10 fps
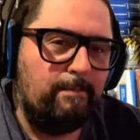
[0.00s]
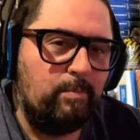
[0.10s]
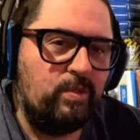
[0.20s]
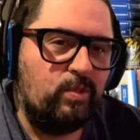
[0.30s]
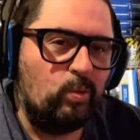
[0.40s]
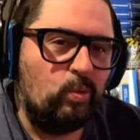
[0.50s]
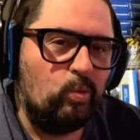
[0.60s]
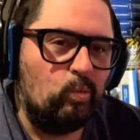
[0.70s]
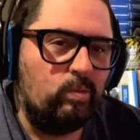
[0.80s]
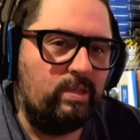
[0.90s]

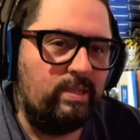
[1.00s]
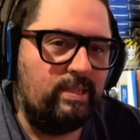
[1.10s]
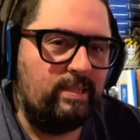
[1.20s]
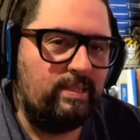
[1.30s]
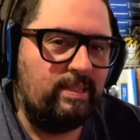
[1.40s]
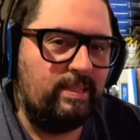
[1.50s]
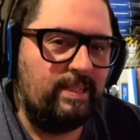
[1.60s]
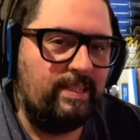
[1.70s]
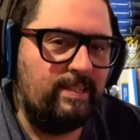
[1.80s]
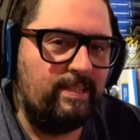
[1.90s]
So
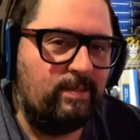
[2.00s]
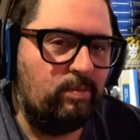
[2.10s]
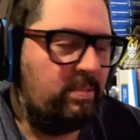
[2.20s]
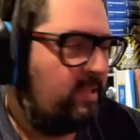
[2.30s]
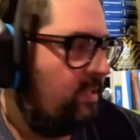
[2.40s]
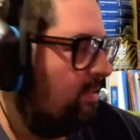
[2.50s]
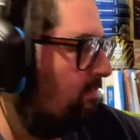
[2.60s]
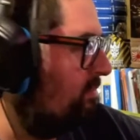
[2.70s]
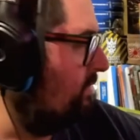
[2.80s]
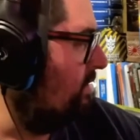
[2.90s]
this will be
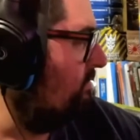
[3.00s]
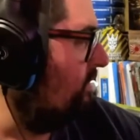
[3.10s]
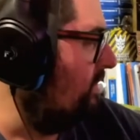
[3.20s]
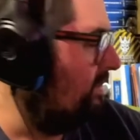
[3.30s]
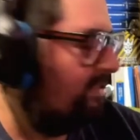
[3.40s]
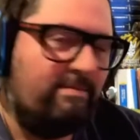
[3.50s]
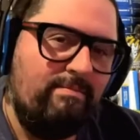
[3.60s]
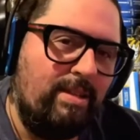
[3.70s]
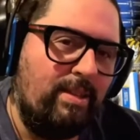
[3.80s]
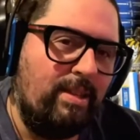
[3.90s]
a fun
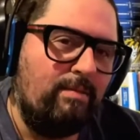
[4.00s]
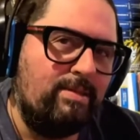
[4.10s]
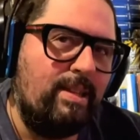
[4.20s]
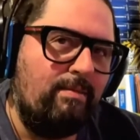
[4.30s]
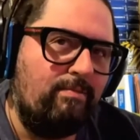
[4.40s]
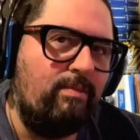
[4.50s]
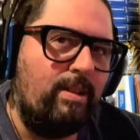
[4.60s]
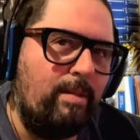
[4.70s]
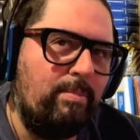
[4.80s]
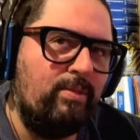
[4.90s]

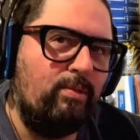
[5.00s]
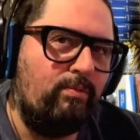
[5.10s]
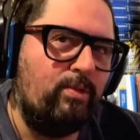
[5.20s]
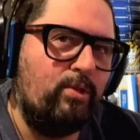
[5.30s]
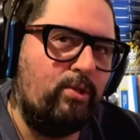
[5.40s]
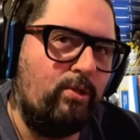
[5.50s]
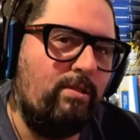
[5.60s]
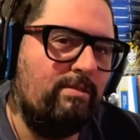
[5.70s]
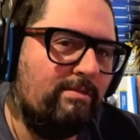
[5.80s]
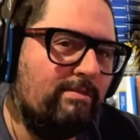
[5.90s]
episode for sure.
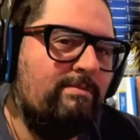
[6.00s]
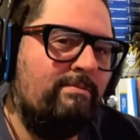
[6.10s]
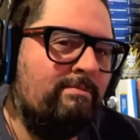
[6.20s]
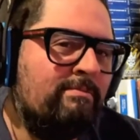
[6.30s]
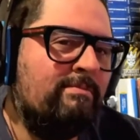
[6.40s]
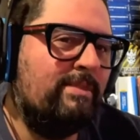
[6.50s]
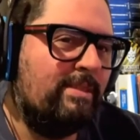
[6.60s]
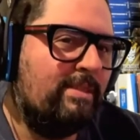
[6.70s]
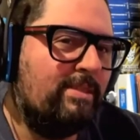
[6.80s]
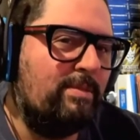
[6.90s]

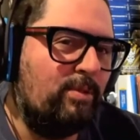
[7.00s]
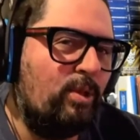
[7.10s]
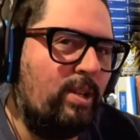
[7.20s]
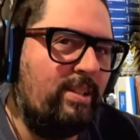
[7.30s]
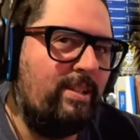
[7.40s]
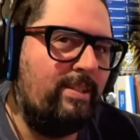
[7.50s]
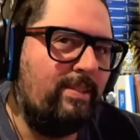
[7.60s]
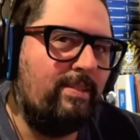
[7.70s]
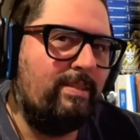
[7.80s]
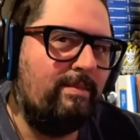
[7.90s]
Some good
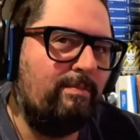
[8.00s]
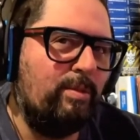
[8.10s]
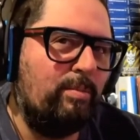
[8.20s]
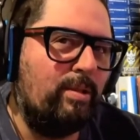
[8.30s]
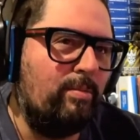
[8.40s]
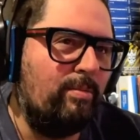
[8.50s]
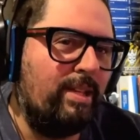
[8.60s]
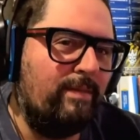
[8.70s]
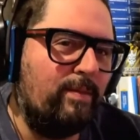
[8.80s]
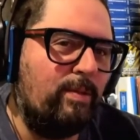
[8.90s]
ideas we'll probably
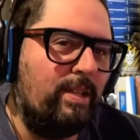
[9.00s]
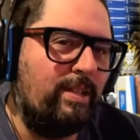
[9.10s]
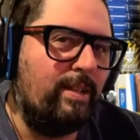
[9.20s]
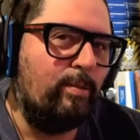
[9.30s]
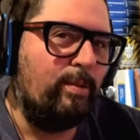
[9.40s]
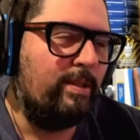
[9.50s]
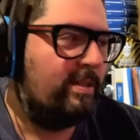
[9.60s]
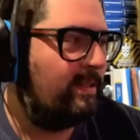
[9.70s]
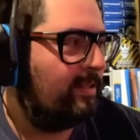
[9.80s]
have to write down and,